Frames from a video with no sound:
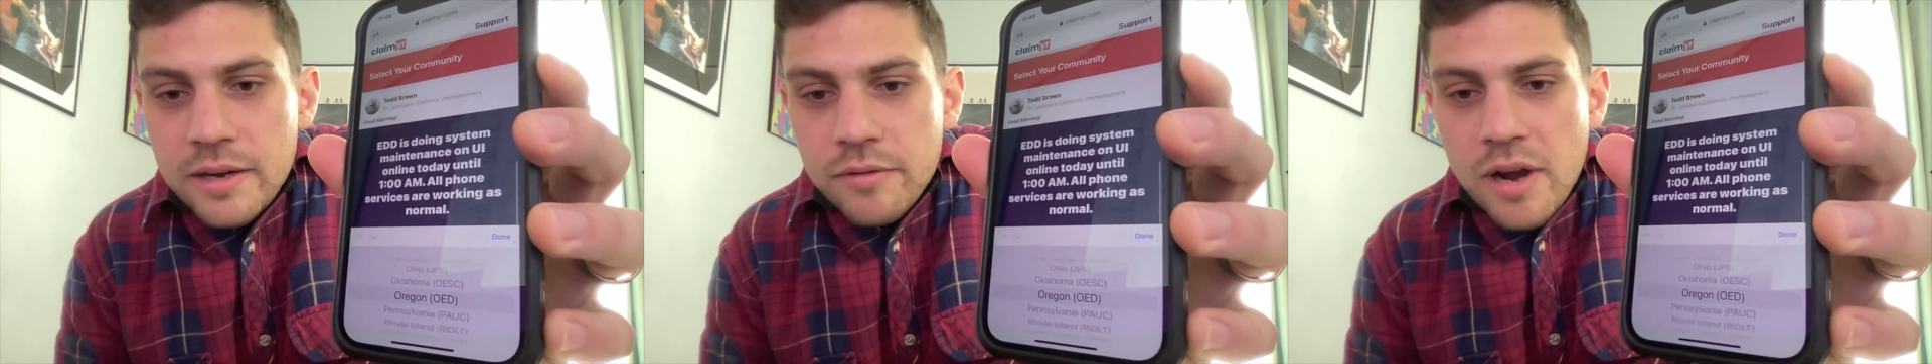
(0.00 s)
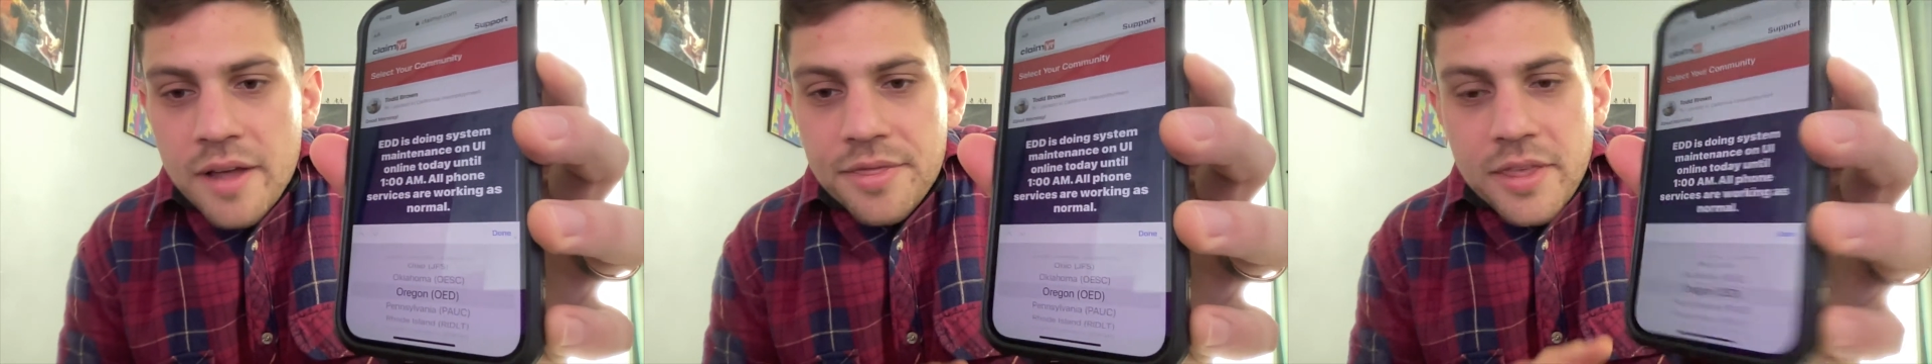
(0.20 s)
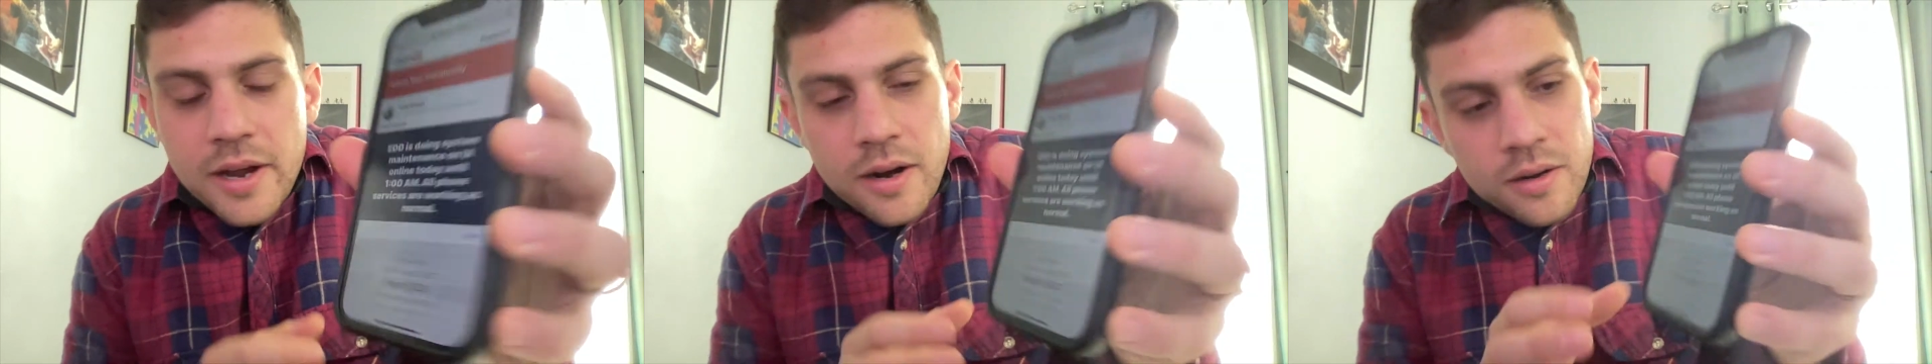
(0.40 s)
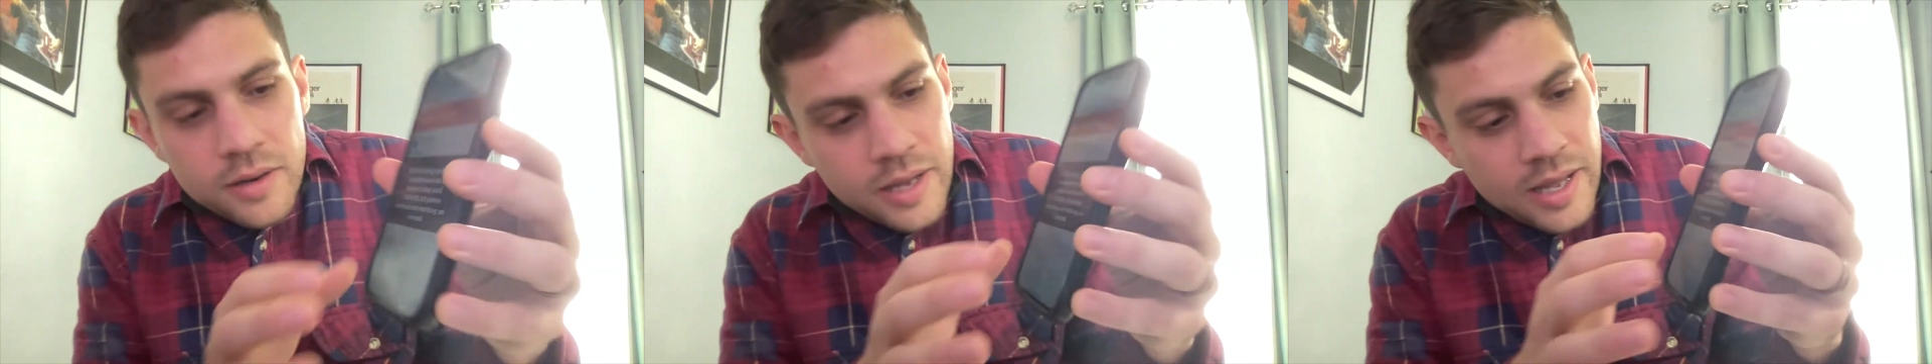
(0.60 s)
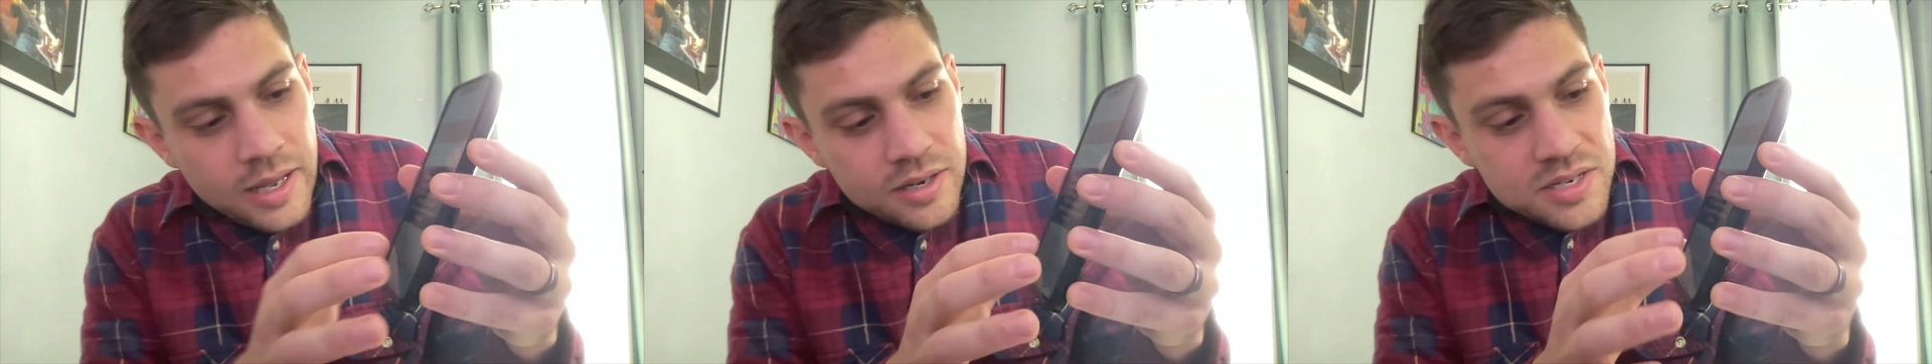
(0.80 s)
right there.
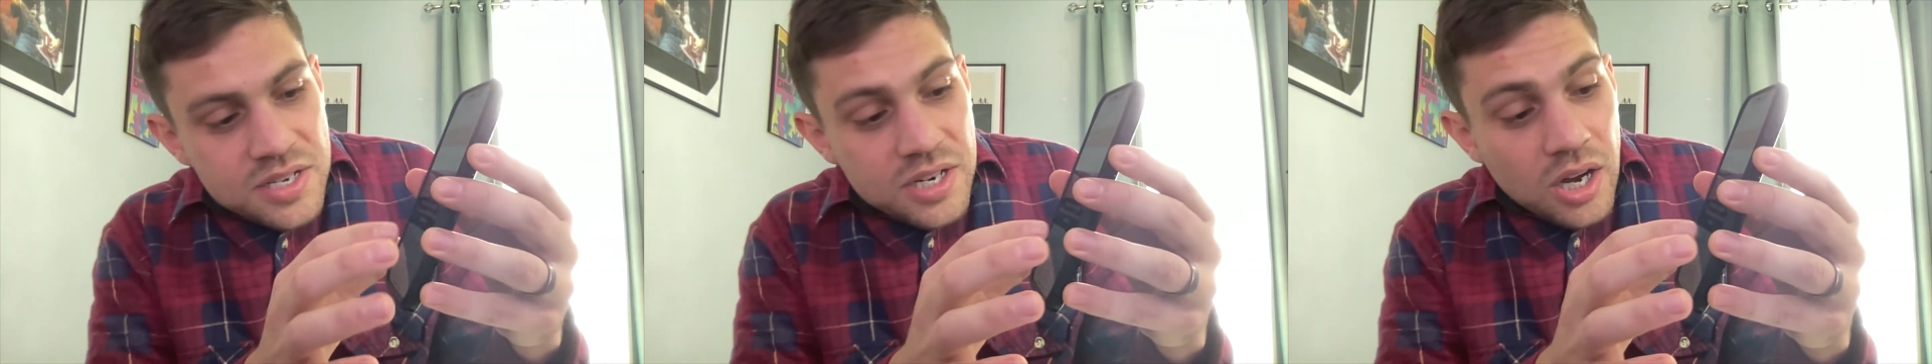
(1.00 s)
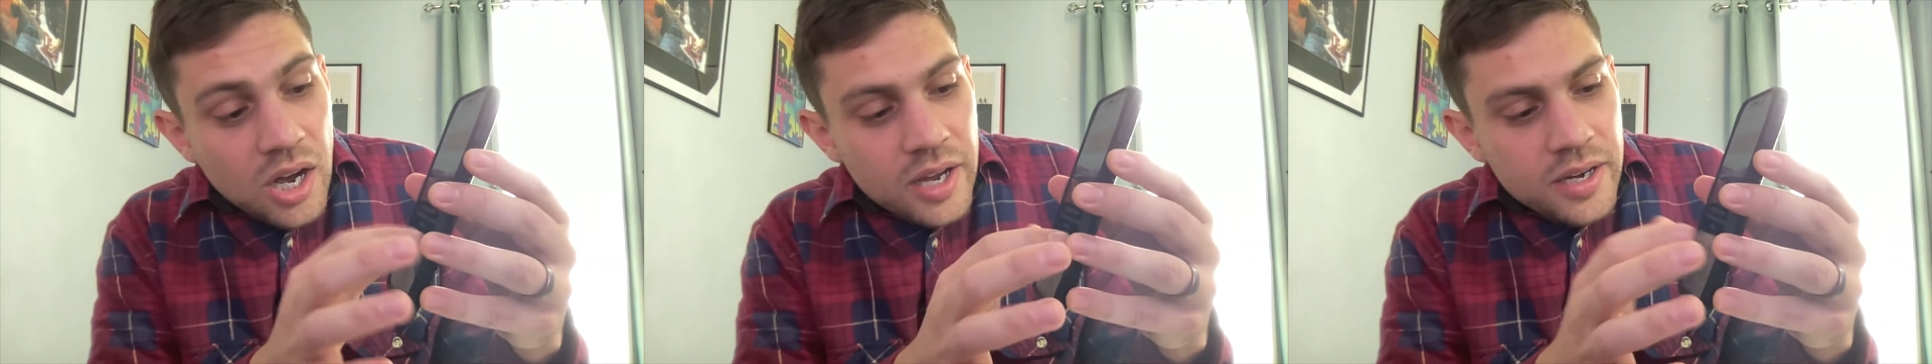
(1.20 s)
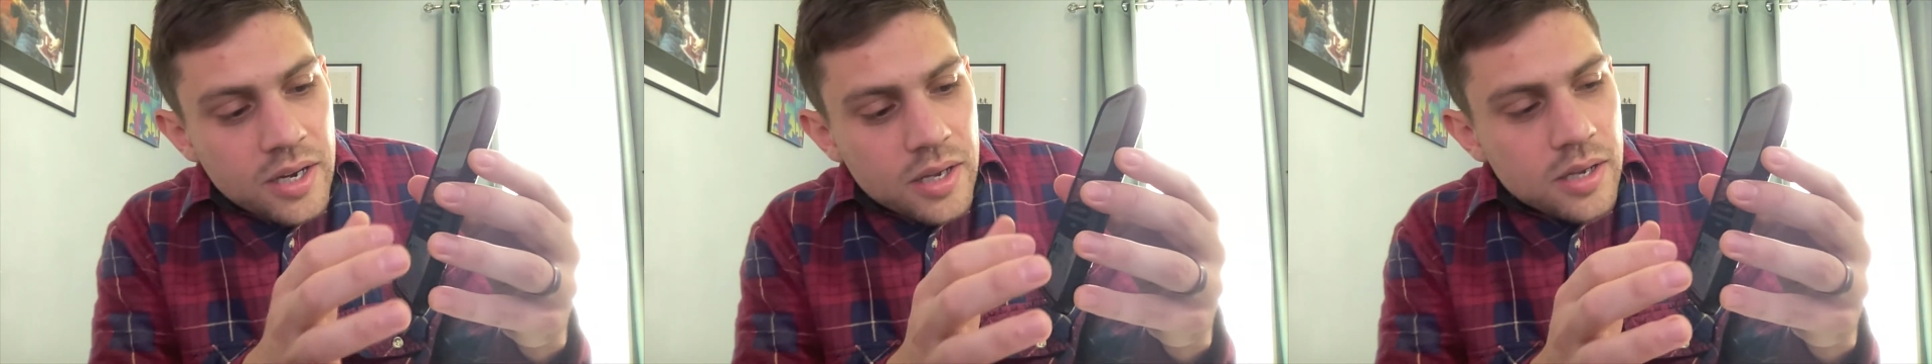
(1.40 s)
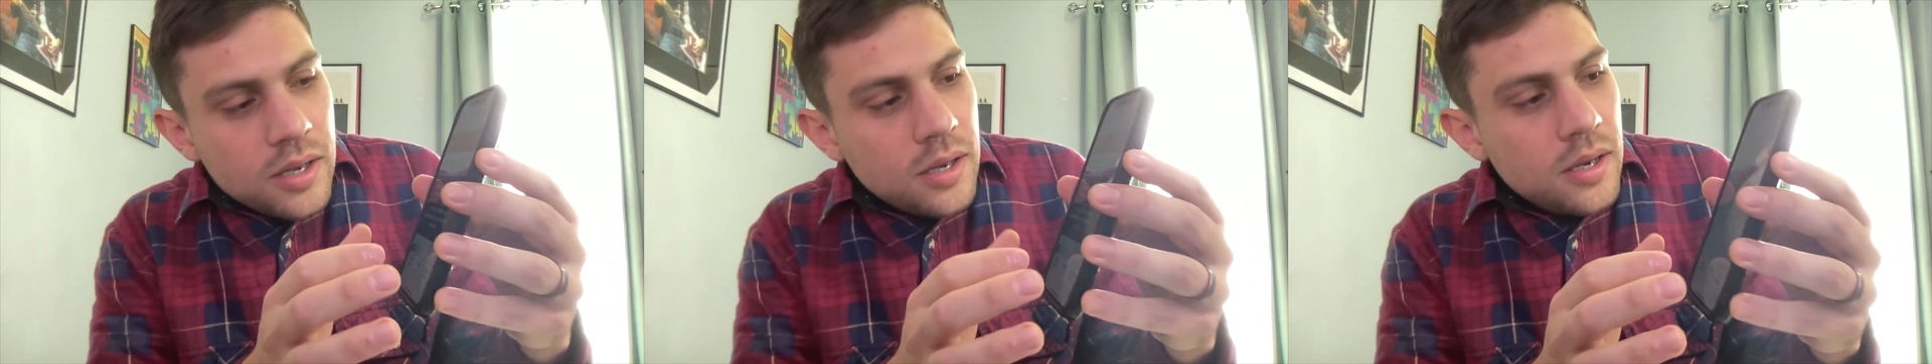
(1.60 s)
Hit done.